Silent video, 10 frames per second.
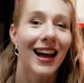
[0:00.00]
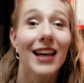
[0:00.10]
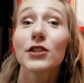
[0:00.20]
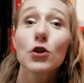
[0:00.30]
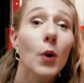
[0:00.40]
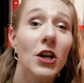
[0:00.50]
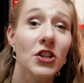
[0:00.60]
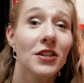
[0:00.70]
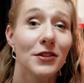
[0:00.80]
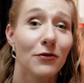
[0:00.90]
As you
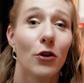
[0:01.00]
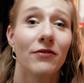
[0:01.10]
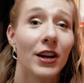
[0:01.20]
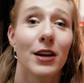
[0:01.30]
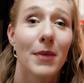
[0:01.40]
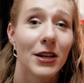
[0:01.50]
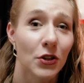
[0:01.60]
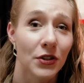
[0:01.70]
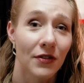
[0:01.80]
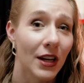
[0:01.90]
watch these form
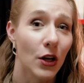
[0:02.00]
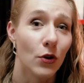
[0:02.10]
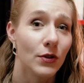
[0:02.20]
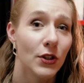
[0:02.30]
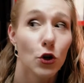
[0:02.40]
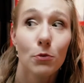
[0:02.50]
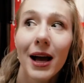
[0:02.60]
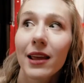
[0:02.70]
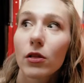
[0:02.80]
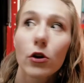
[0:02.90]
fundamentals videos, you
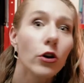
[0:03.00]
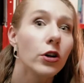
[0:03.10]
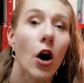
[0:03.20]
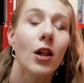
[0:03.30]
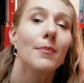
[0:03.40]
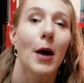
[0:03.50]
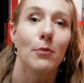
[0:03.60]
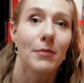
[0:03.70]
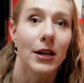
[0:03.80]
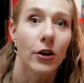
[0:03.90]
might learn all
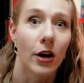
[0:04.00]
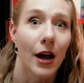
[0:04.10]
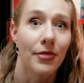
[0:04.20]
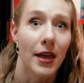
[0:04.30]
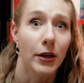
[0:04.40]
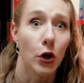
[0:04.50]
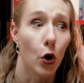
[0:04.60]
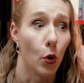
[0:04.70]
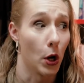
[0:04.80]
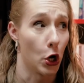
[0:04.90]
about meter and then
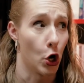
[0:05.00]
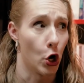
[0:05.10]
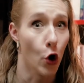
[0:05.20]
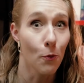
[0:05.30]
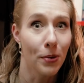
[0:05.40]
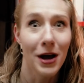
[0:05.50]
go, nope,